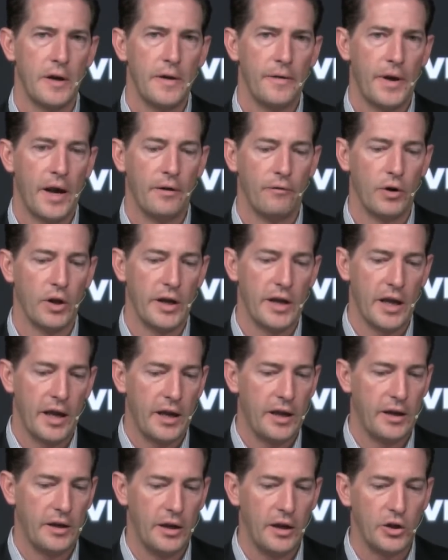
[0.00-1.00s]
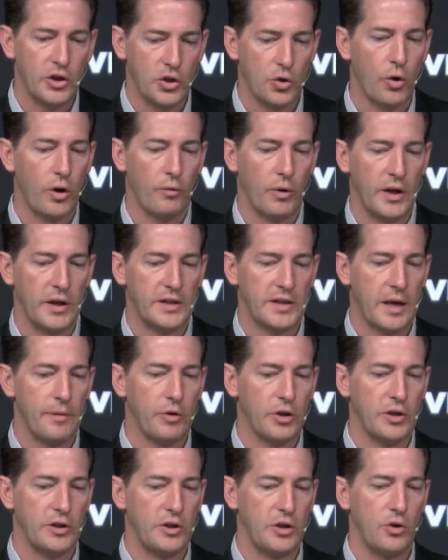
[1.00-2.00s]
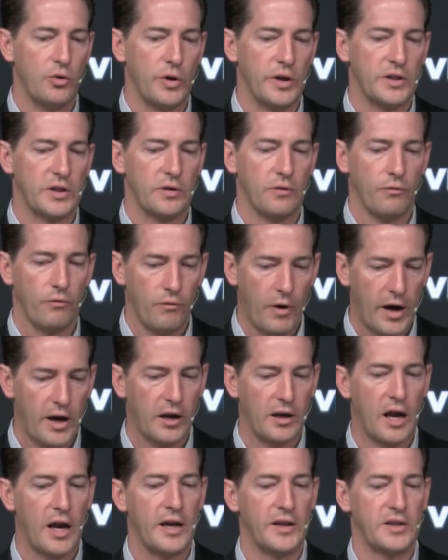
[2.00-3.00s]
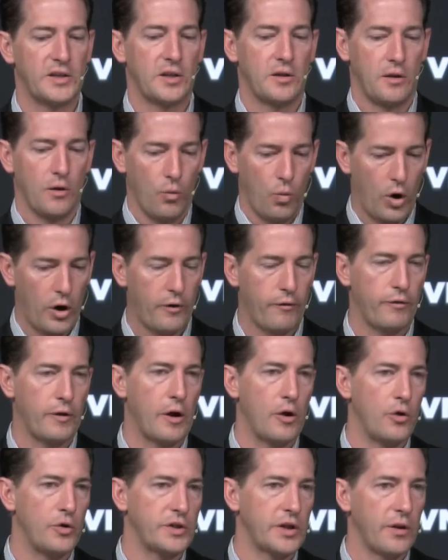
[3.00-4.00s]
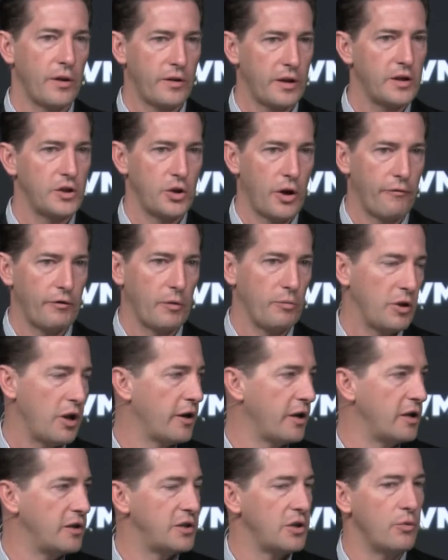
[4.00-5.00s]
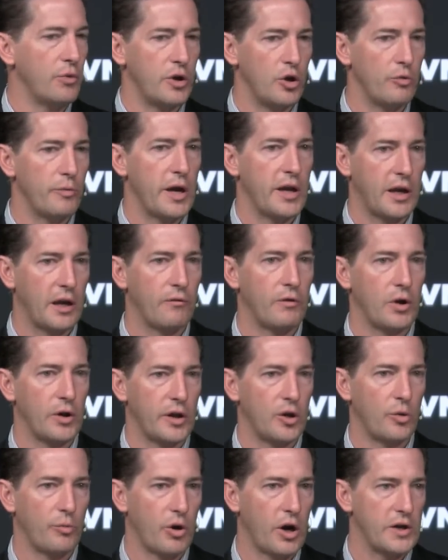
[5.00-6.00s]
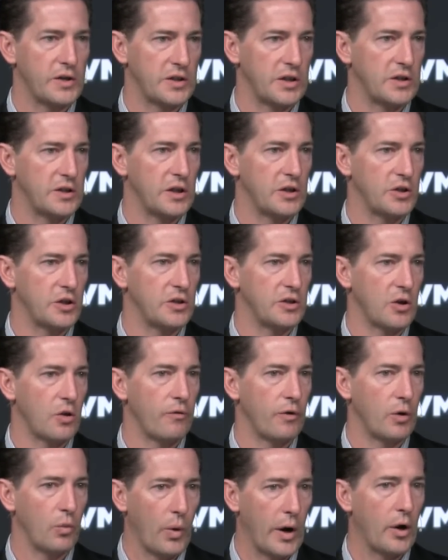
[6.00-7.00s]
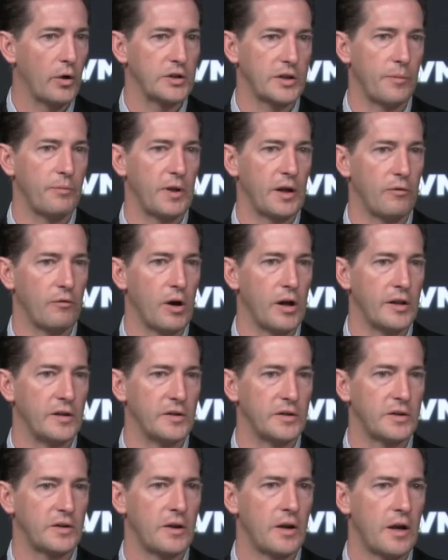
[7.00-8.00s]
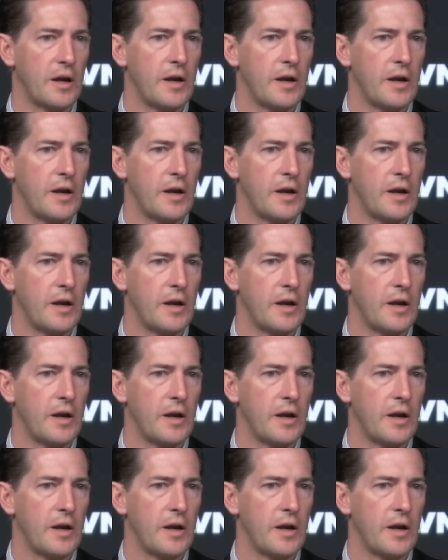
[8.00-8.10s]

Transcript: And really, in, in short, what it's able to do is recognize the workflows and the things you have to plug into when you're making real enterprise decisions over where something runs